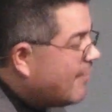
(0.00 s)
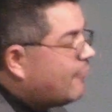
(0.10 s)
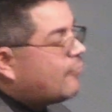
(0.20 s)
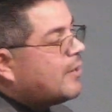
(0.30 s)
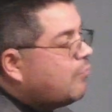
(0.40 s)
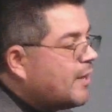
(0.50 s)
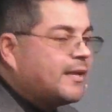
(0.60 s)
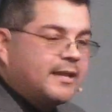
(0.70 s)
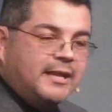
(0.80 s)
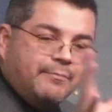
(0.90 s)
Every
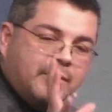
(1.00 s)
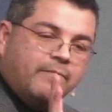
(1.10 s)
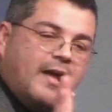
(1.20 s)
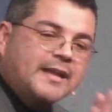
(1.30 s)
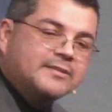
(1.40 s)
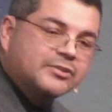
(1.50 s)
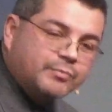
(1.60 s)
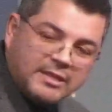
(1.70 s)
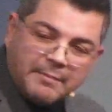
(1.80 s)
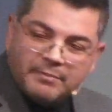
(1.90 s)
week, He
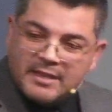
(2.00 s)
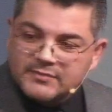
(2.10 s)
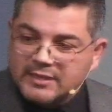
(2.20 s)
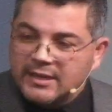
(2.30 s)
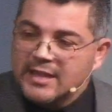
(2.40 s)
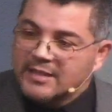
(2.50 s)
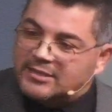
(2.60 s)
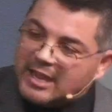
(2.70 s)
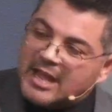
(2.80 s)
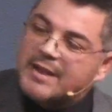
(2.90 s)
provides us with that blessing.
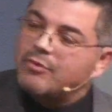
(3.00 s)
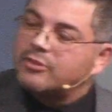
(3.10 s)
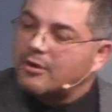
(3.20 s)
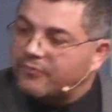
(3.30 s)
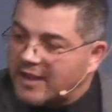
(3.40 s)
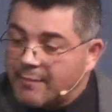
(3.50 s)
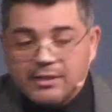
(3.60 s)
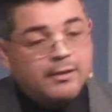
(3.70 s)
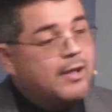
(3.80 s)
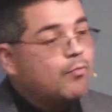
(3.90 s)
Time with our
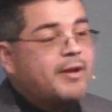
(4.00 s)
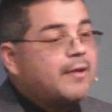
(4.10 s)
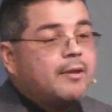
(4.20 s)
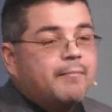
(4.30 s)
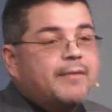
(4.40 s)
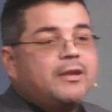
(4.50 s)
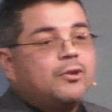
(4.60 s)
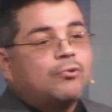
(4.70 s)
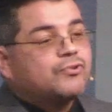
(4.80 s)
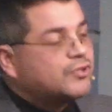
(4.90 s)
family. Maybe,
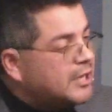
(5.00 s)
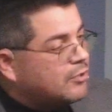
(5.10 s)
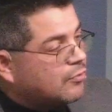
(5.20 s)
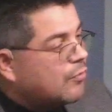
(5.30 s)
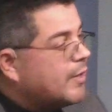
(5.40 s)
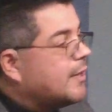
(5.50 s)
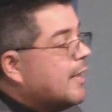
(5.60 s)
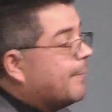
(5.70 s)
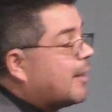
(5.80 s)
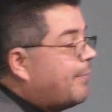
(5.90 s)
maybe you don't see during the
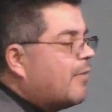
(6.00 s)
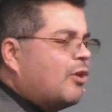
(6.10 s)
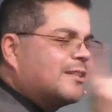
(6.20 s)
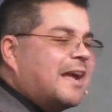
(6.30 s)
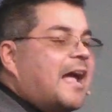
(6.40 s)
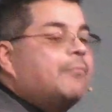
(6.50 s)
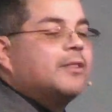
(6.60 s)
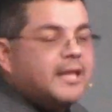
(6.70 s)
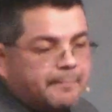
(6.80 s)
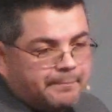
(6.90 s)
week, but above all,
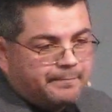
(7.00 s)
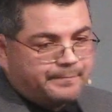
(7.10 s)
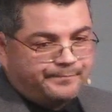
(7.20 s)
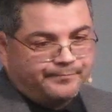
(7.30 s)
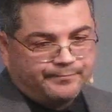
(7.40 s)
time with Him.